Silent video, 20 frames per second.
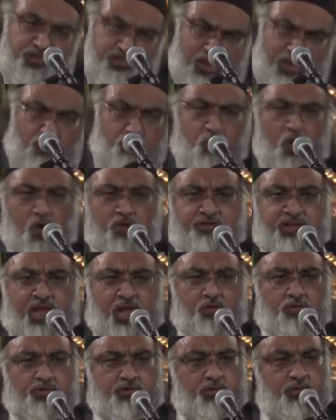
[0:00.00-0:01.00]
They have walked
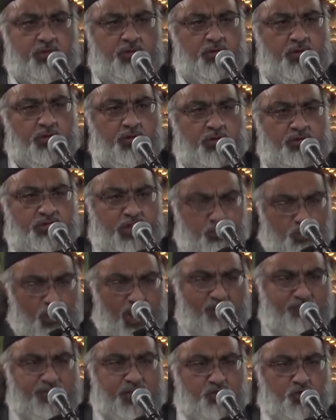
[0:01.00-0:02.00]
out. They
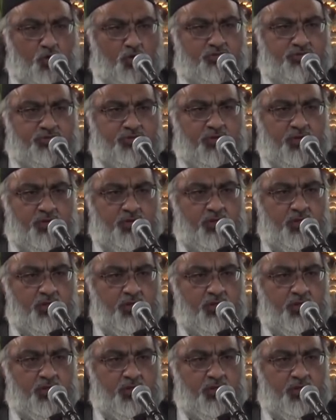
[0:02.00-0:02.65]
don't have the guts.